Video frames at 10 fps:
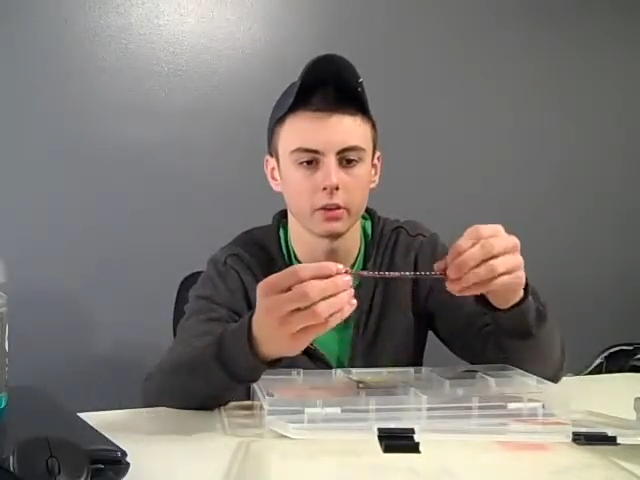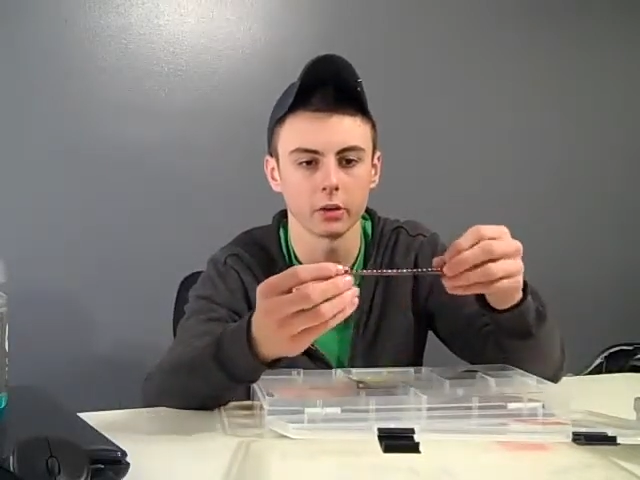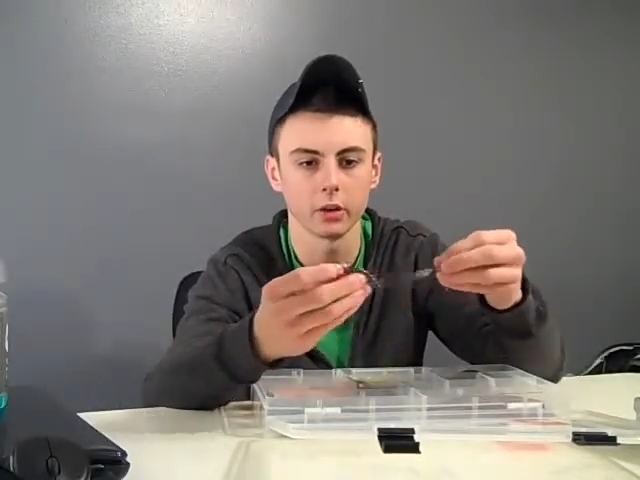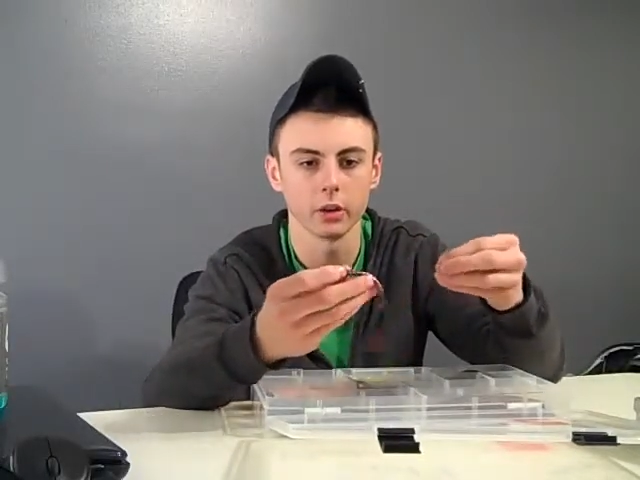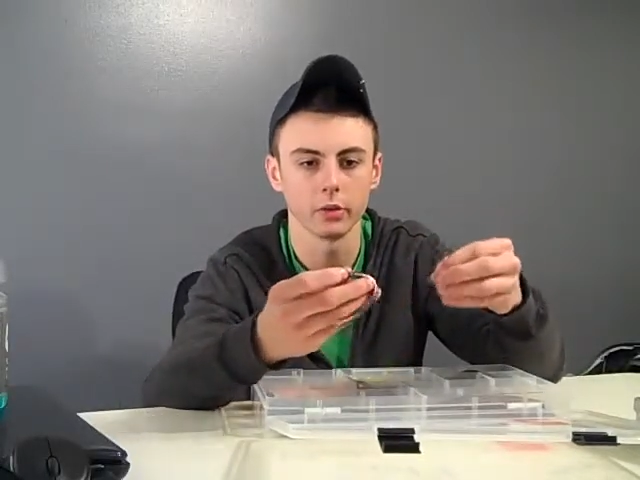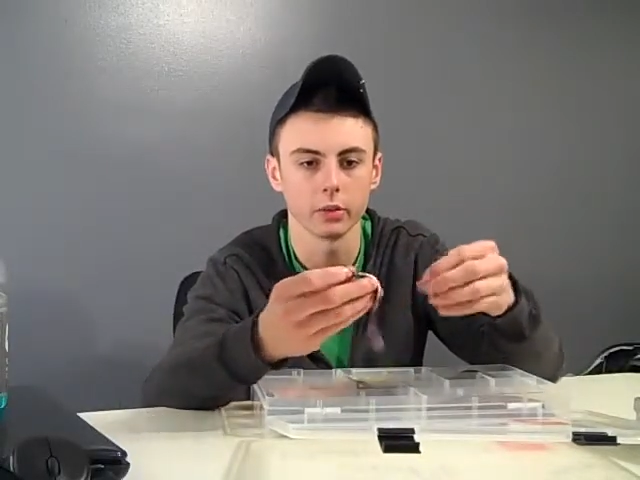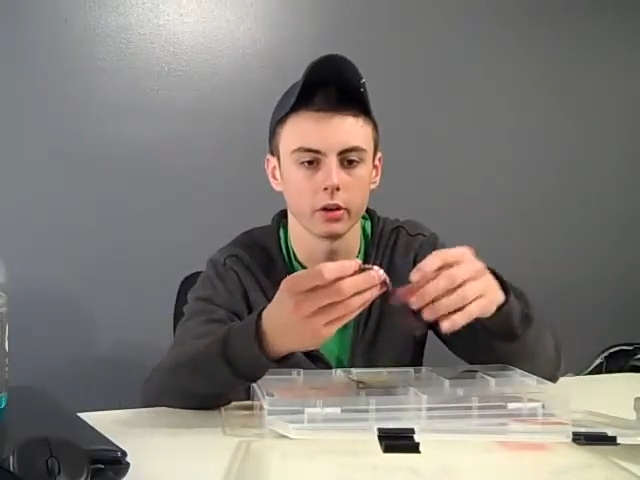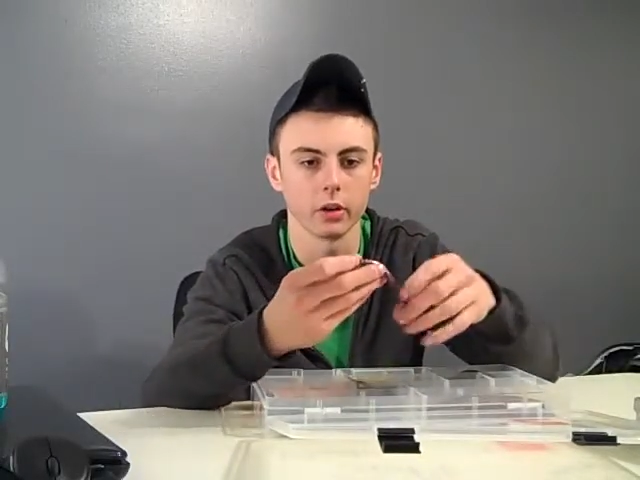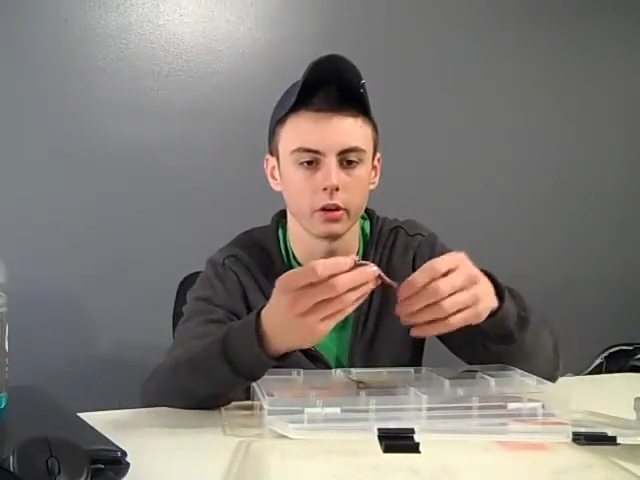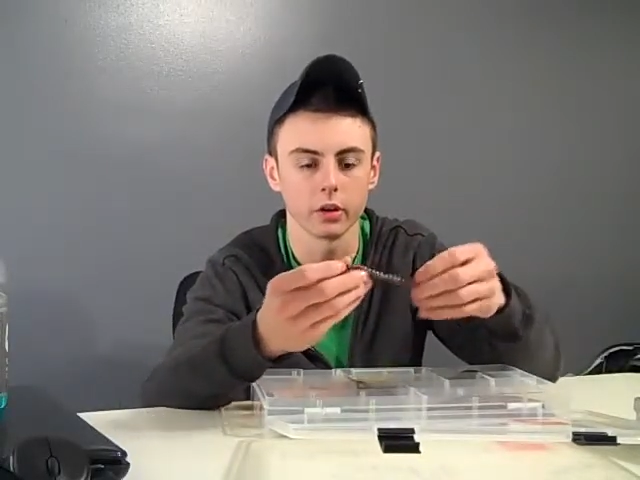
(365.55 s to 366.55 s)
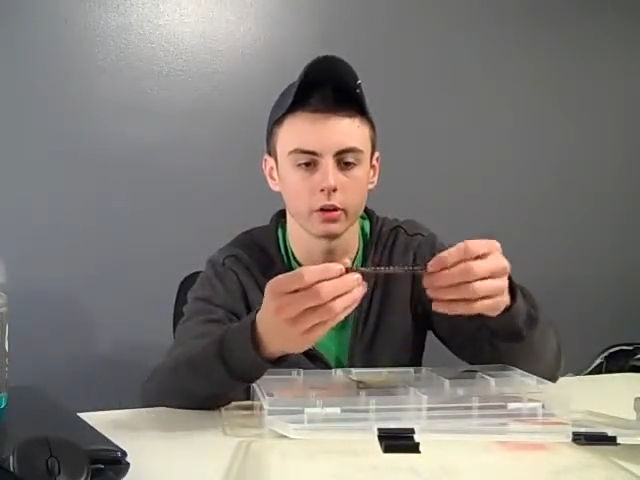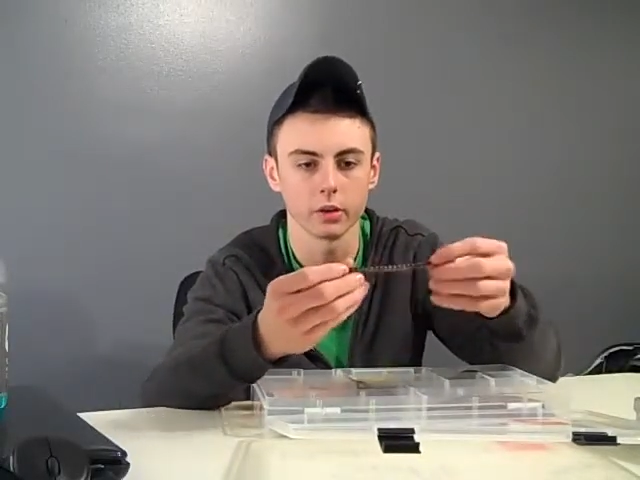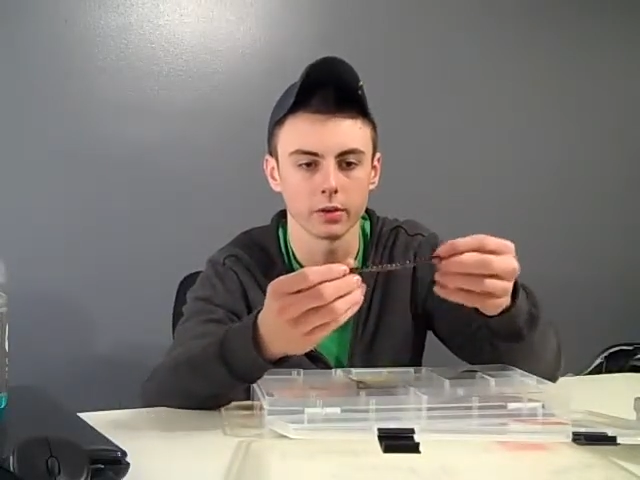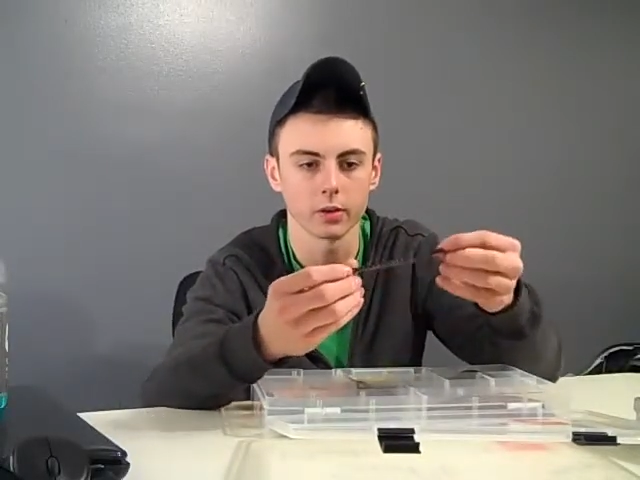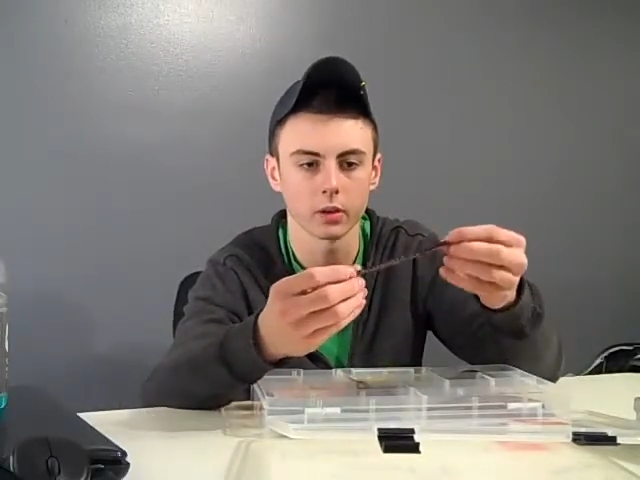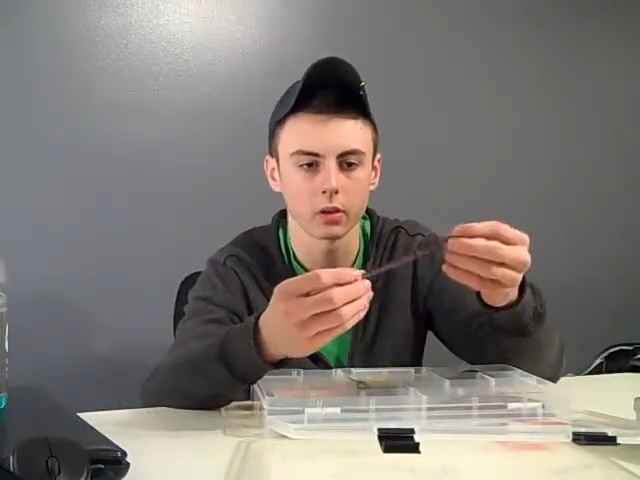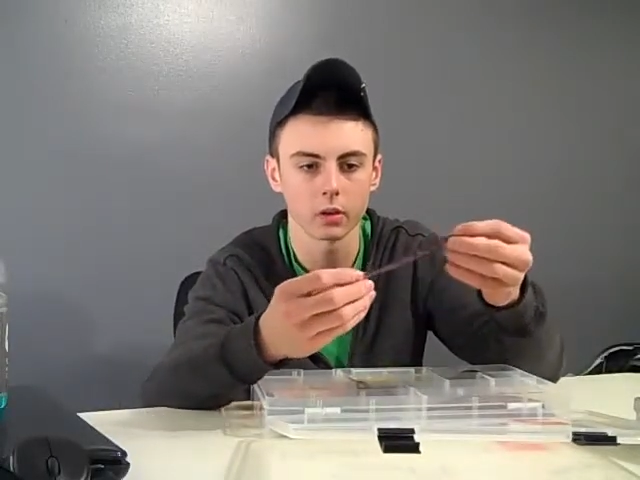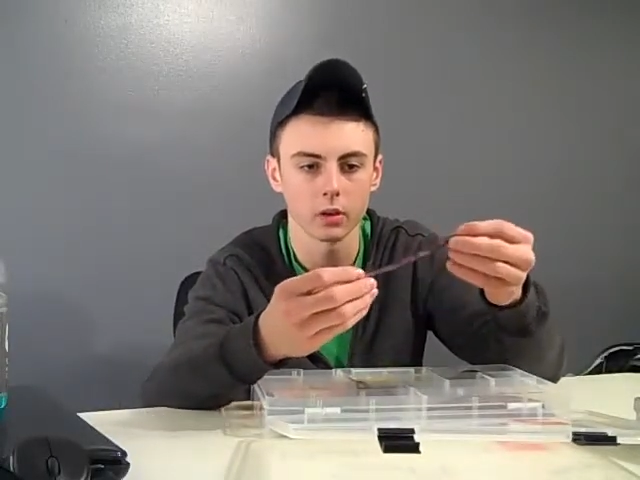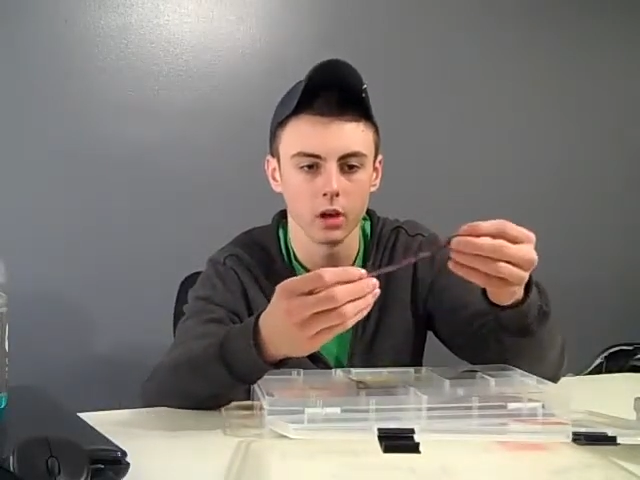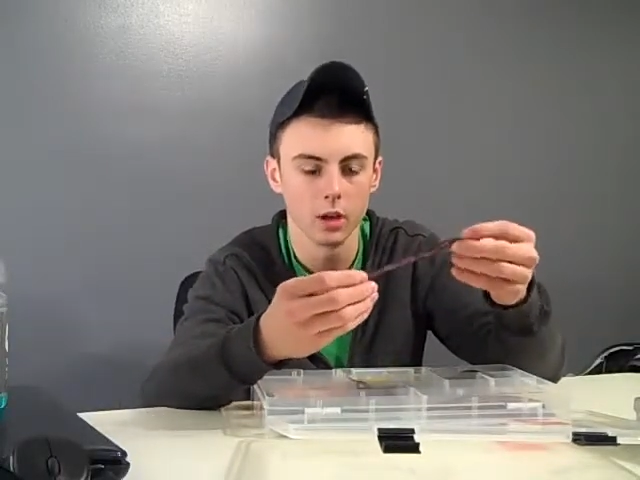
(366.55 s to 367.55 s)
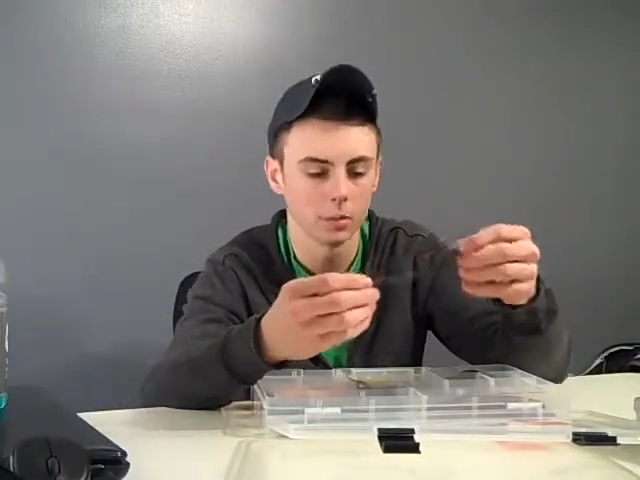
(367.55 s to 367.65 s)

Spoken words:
They're good for early fall,